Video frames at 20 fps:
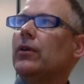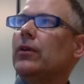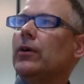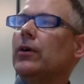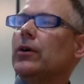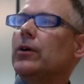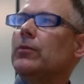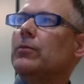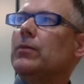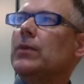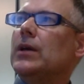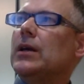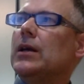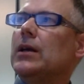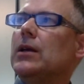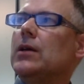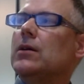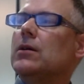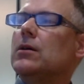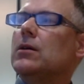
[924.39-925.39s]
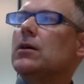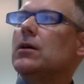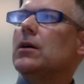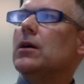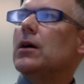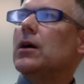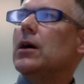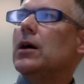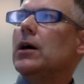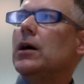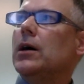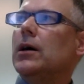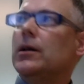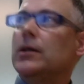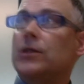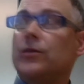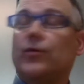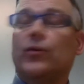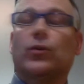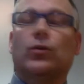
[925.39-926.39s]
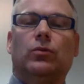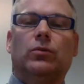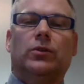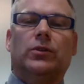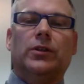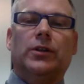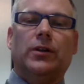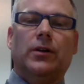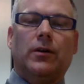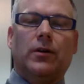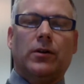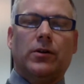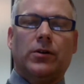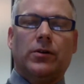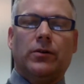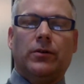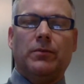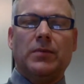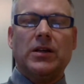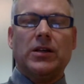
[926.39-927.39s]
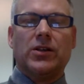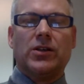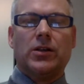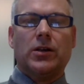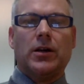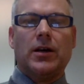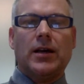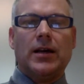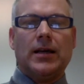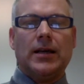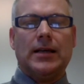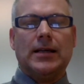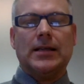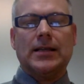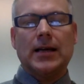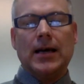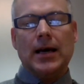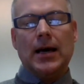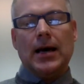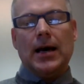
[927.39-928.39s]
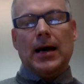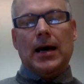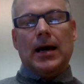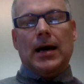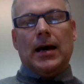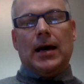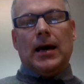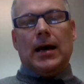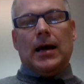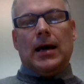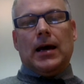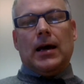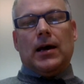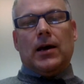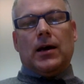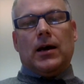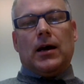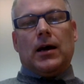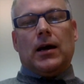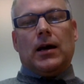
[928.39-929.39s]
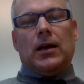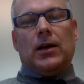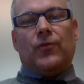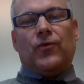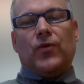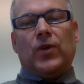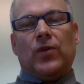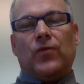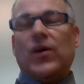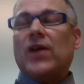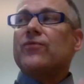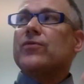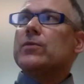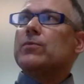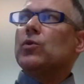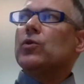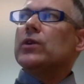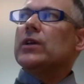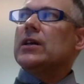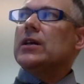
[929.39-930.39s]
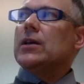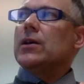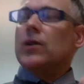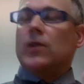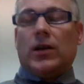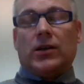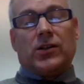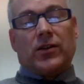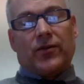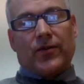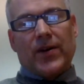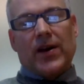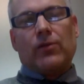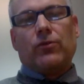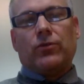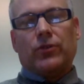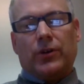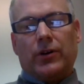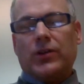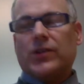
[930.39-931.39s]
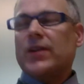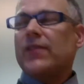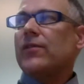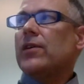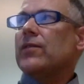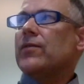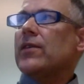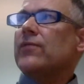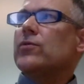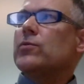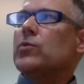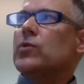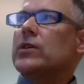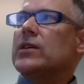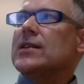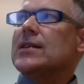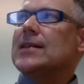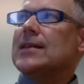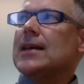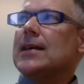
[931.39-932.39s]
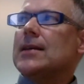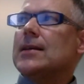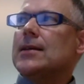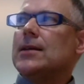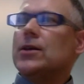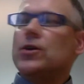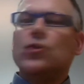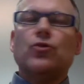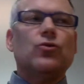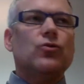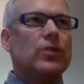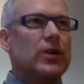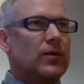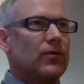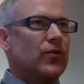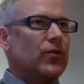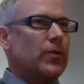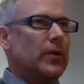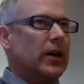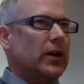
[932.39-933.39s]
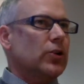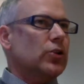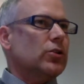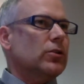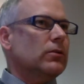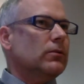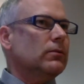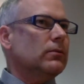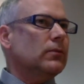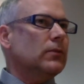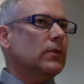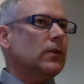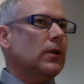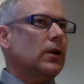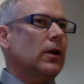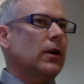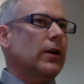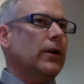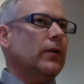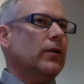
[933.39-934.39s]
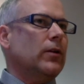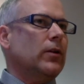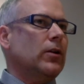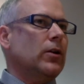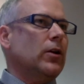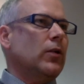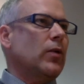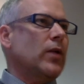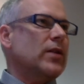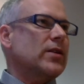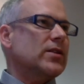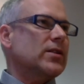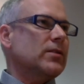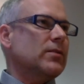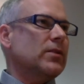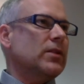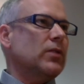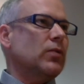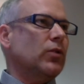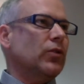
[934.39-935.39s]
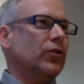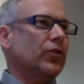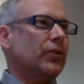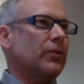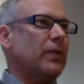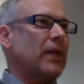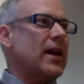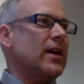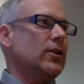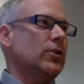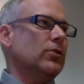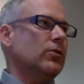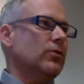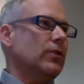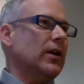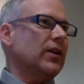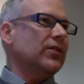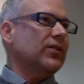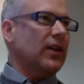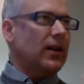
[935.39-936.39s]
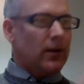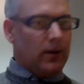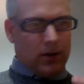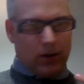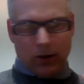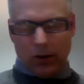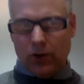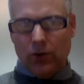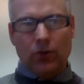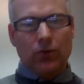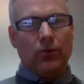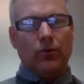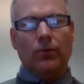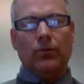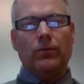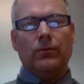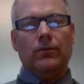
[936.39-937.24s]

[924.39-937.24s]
that can be difficult to administer is if everybody, as a founder, if everybody's sending you the information, like, when somebody wants to pay you, they're sending you